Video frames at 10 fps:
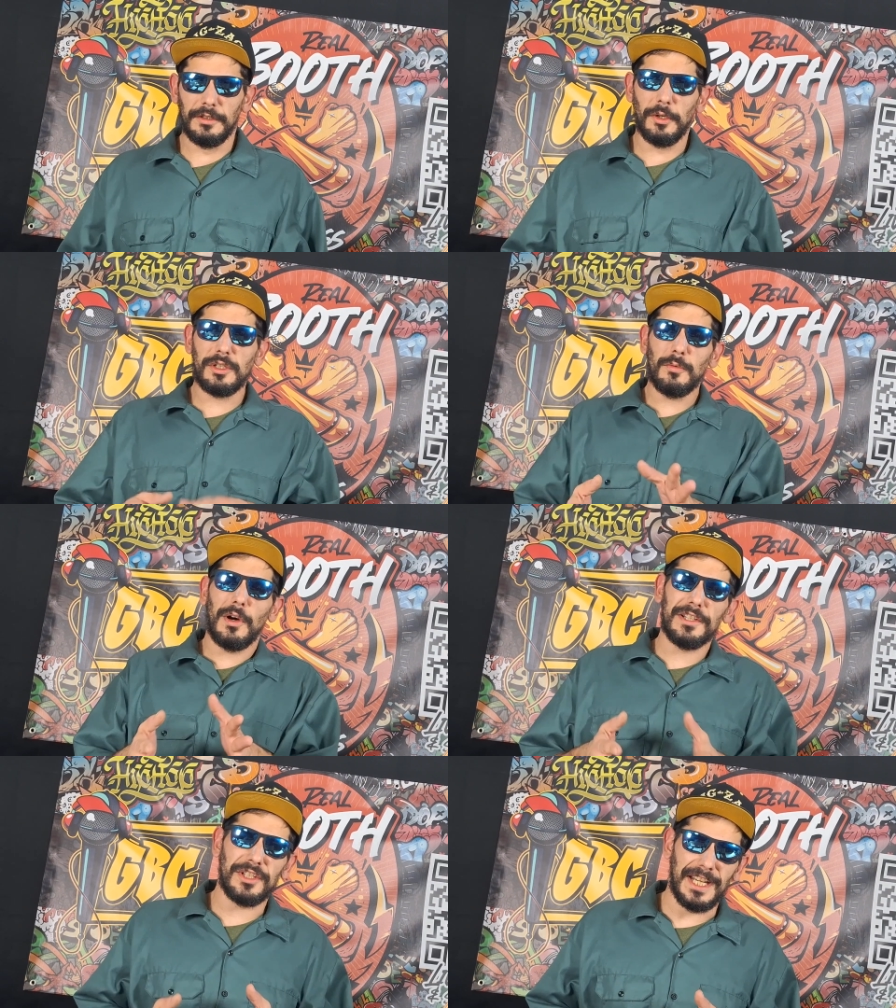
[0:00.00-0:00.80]
Those who
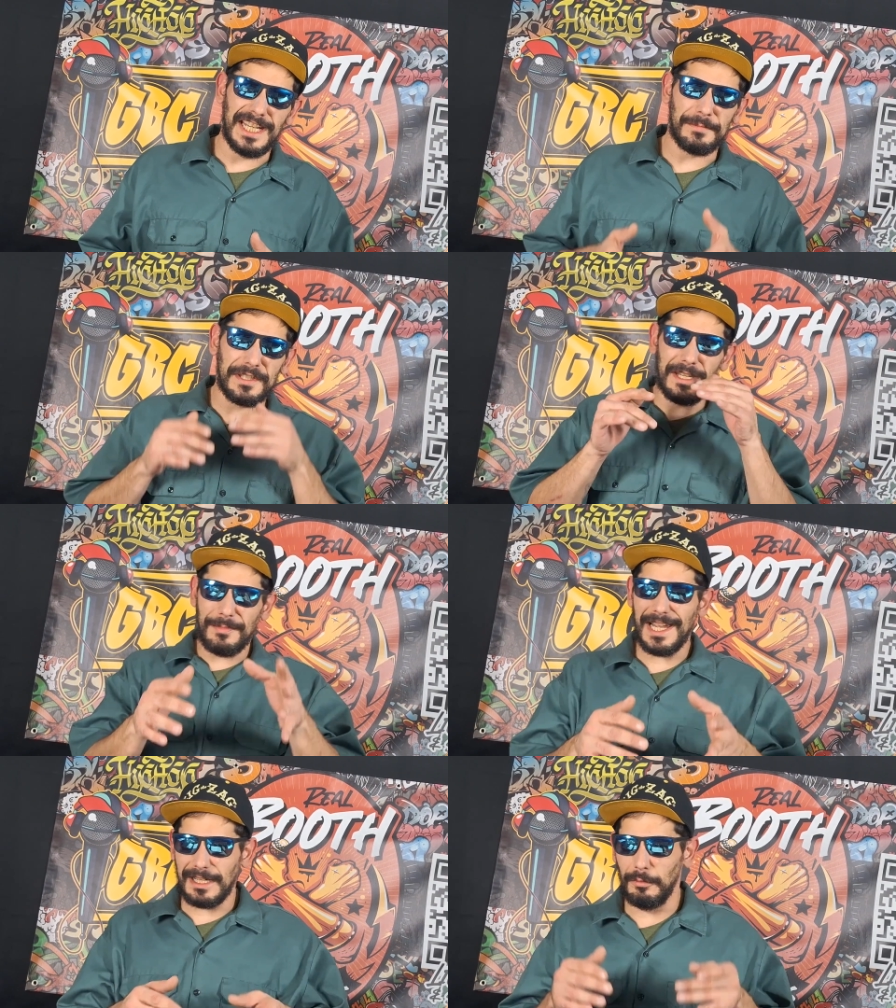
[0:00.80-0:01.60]
want change but
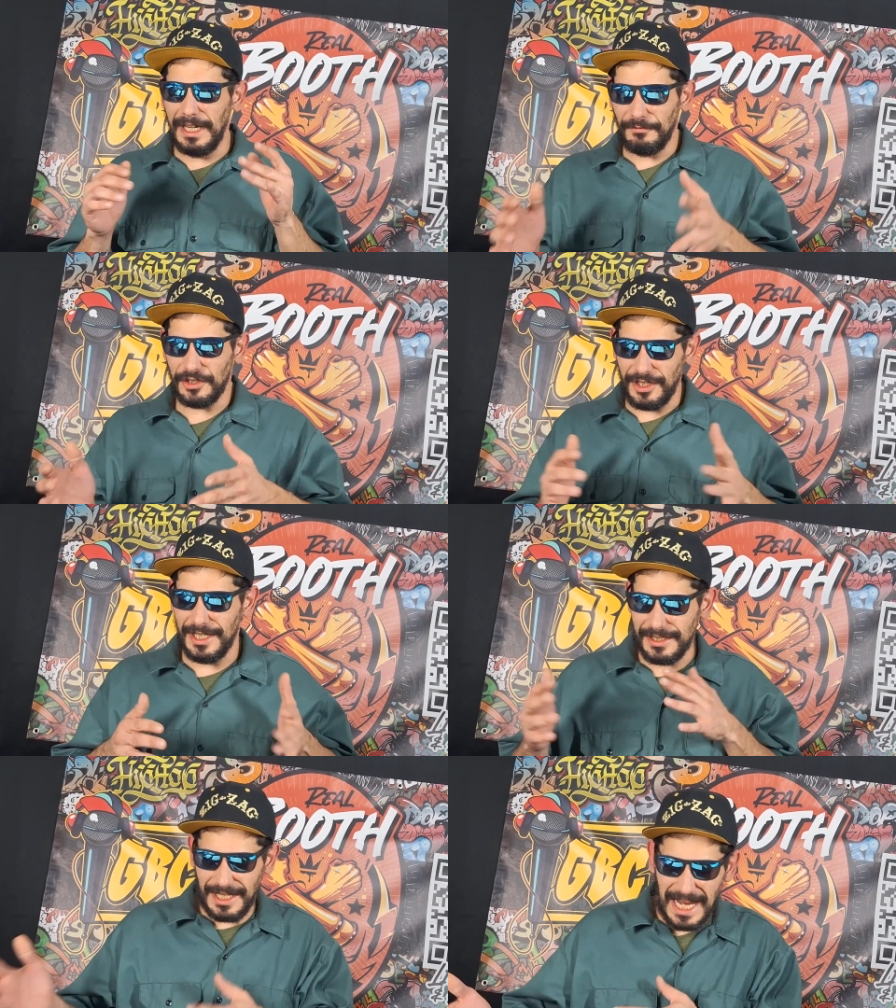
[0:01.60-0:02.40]
sit back and wait for
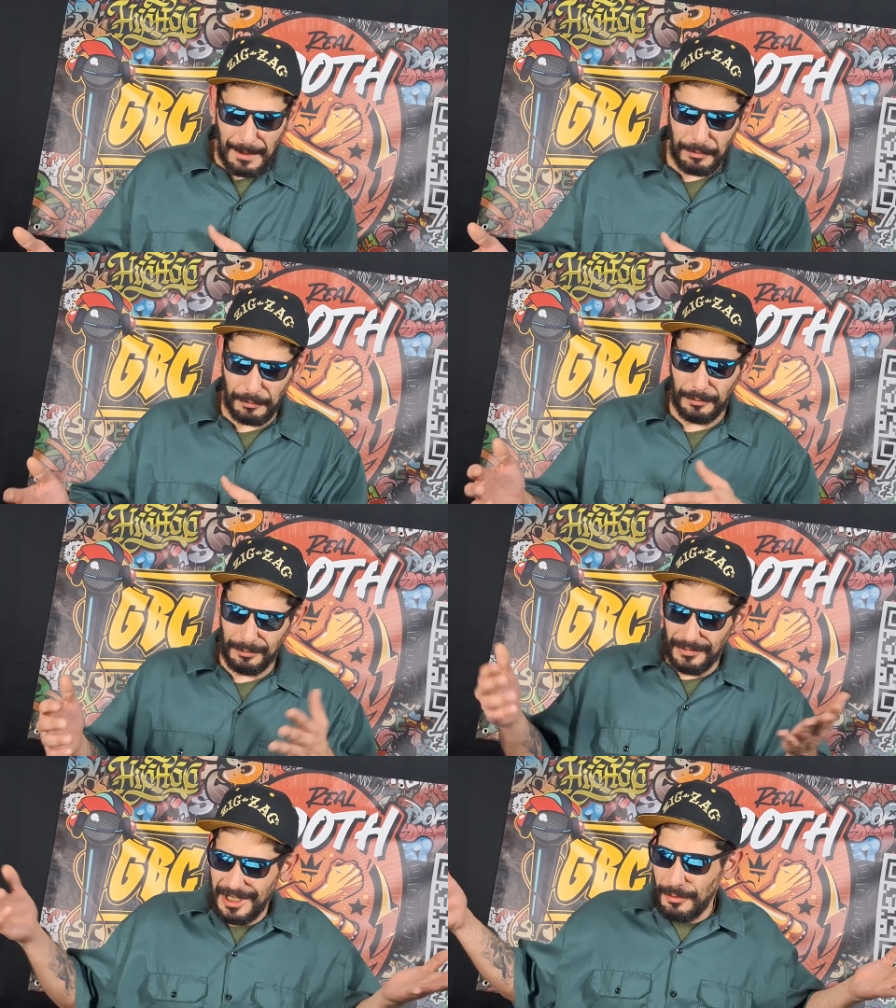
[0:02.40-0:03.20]
change to happen
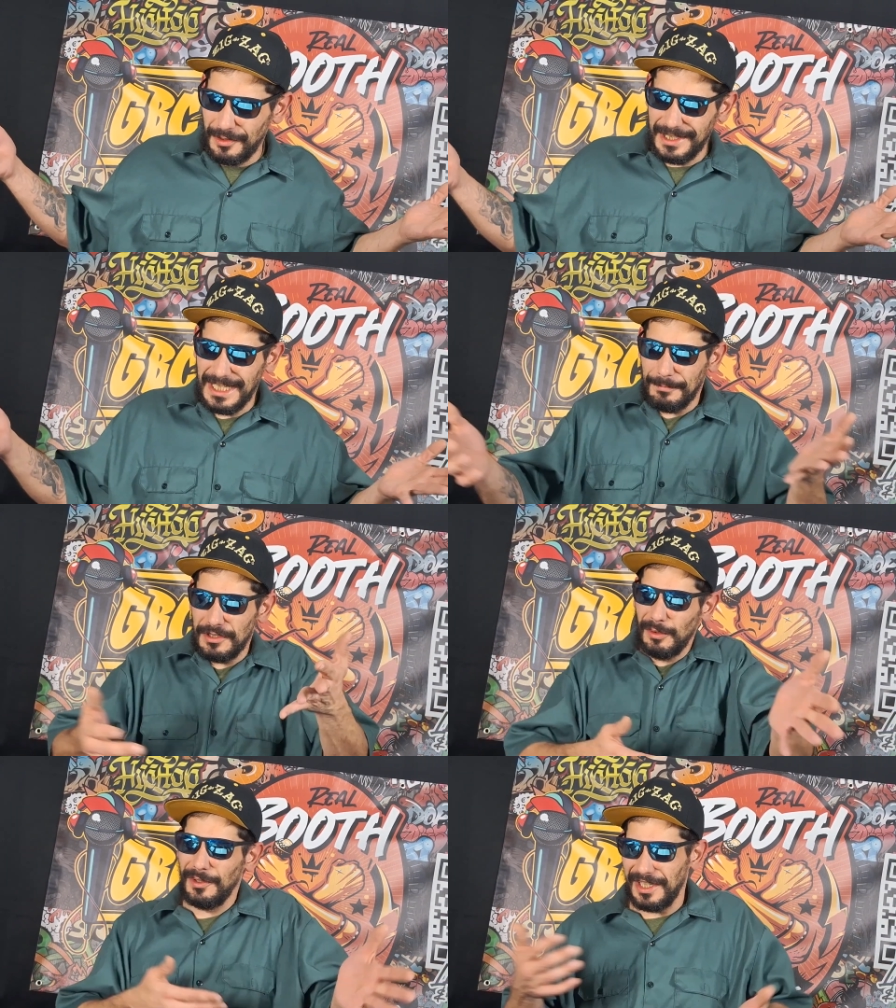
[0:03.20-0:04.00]
without wanting to get up
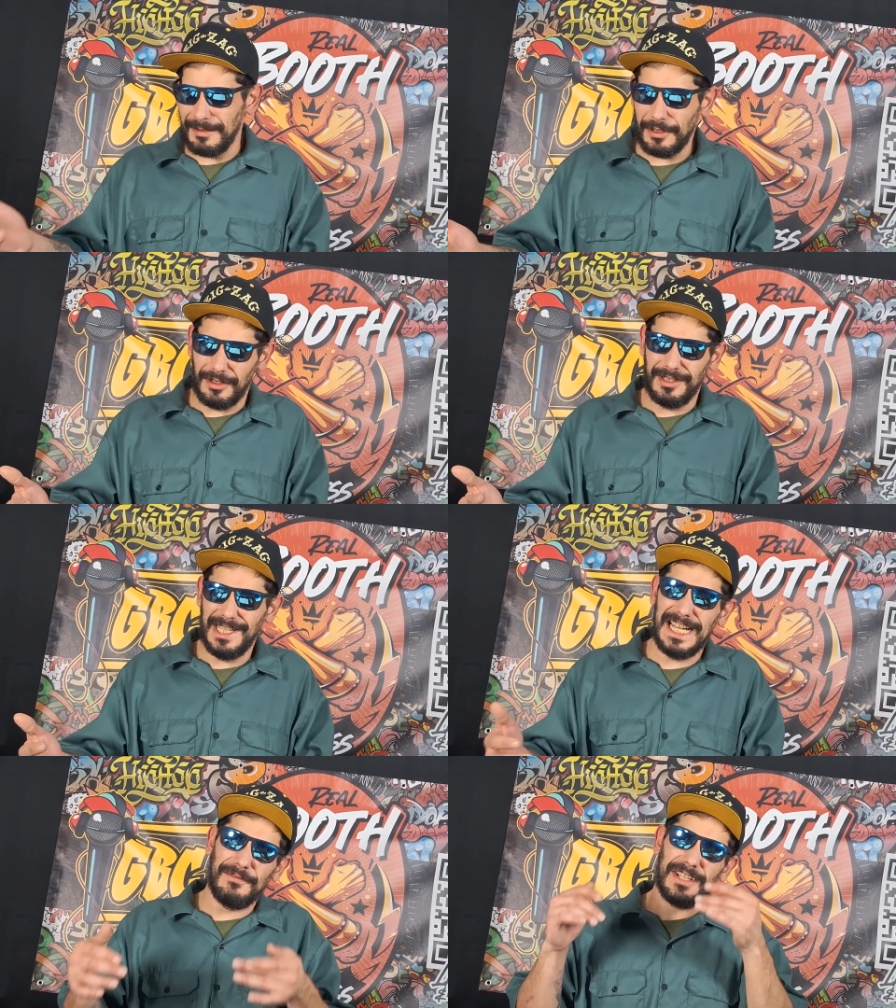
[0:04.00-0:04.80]
and do anything about it
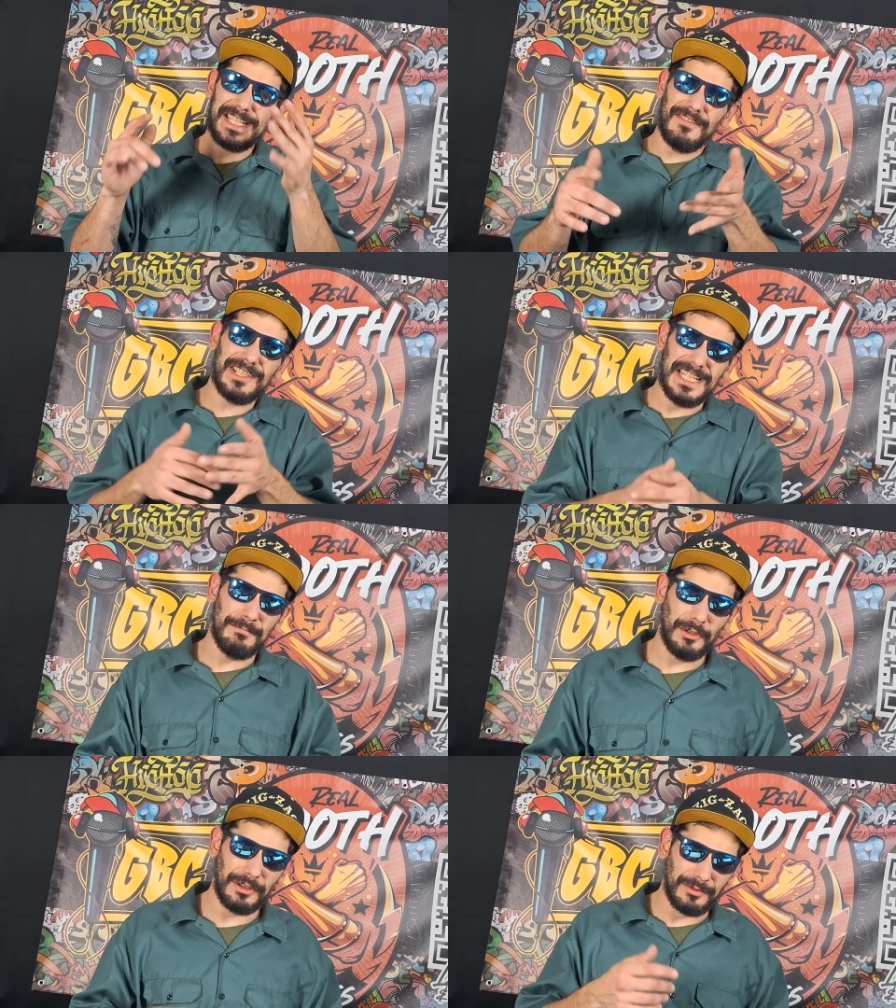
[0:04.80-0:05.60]
have a
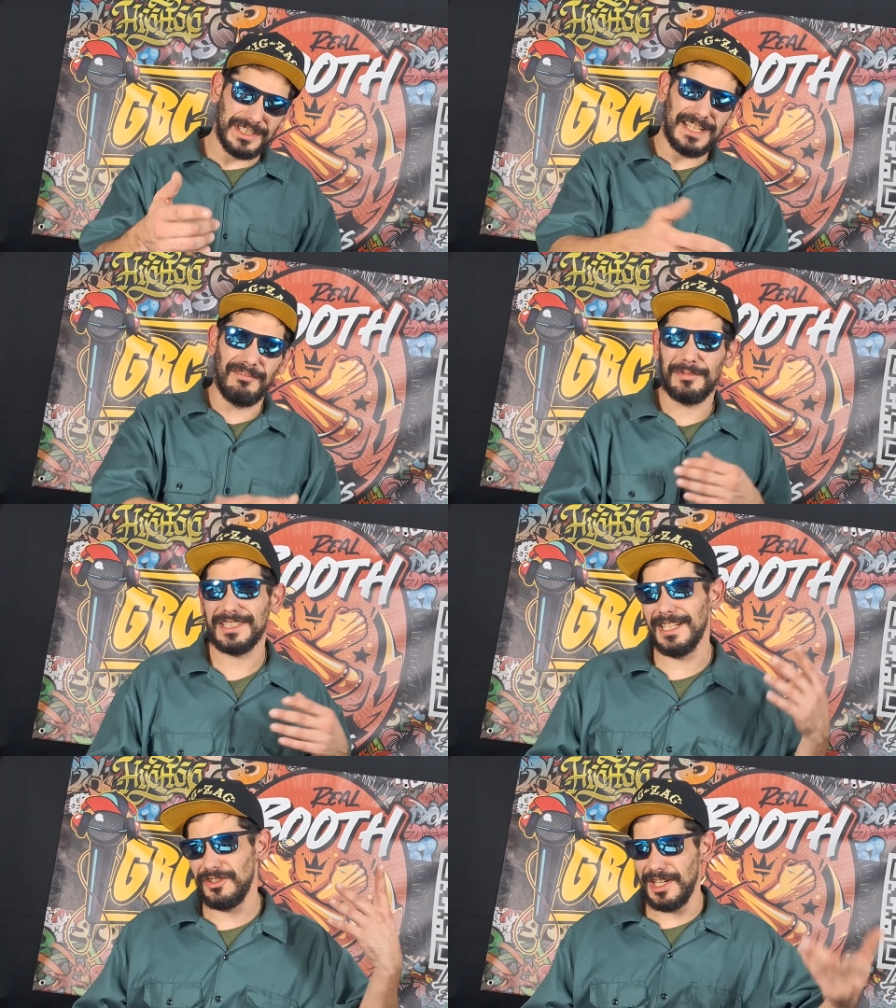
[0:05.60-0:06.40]

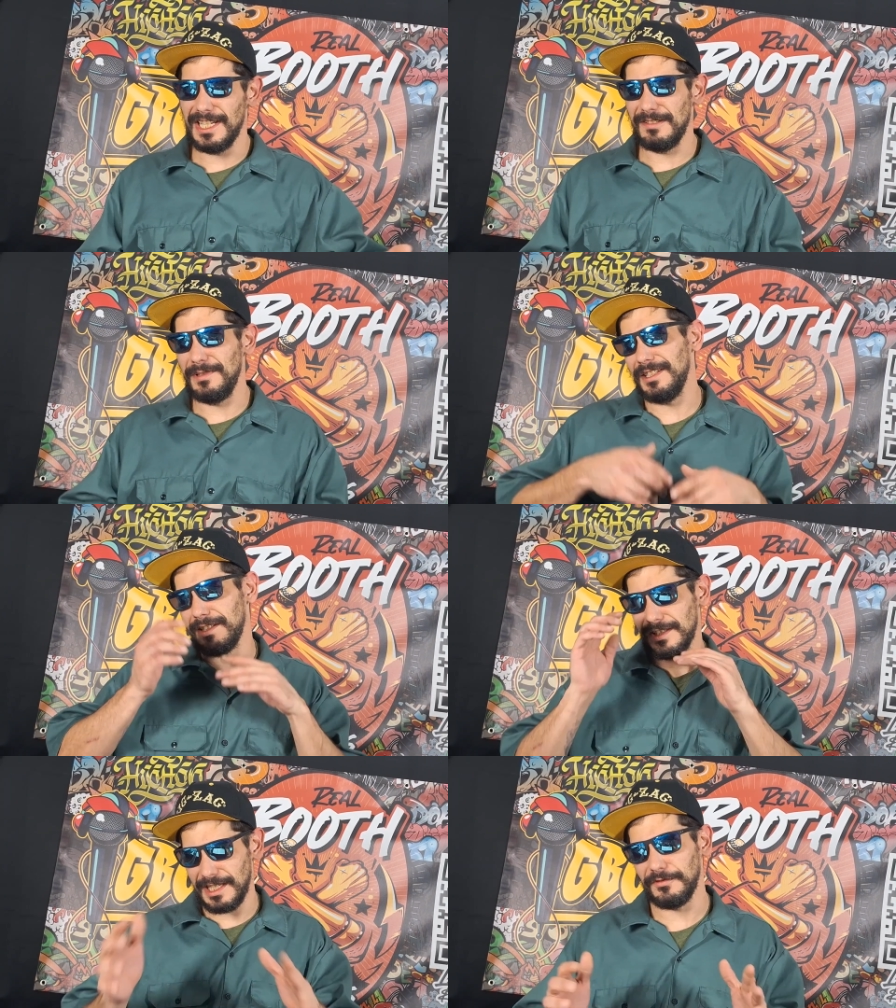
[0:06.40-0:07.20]
17.37% chance of being
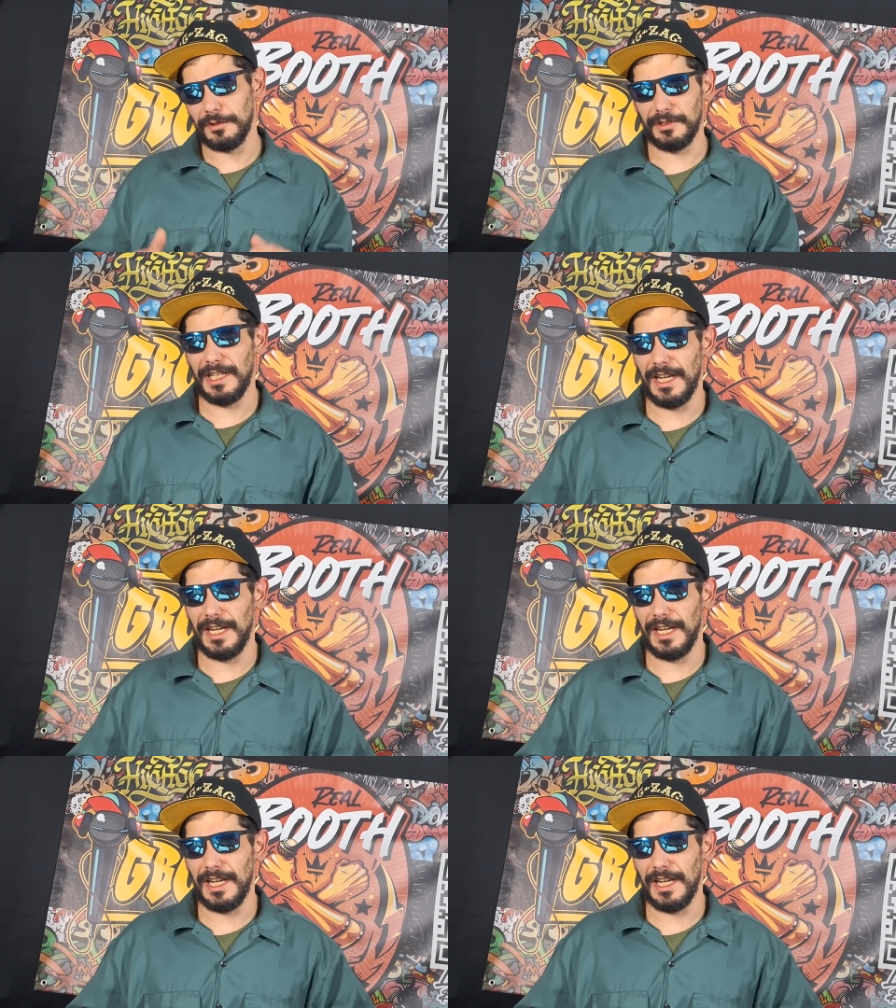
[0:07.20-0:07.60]
successful in